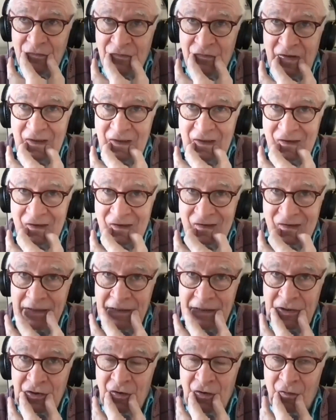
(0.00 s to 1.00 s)
think there's
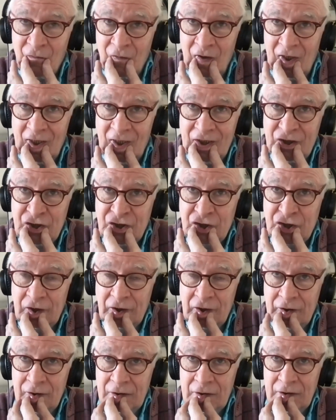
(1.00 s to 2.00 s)
any
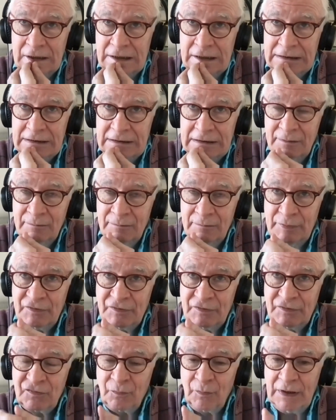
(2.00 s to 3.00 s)
correlation
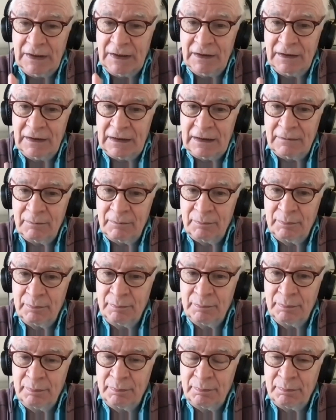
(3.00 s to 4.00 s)
between
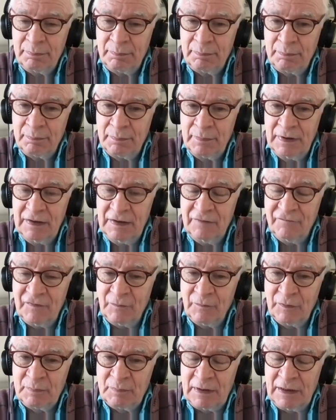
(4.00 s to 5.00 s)

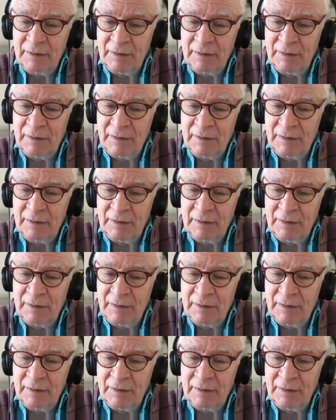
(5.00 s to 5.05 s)
living with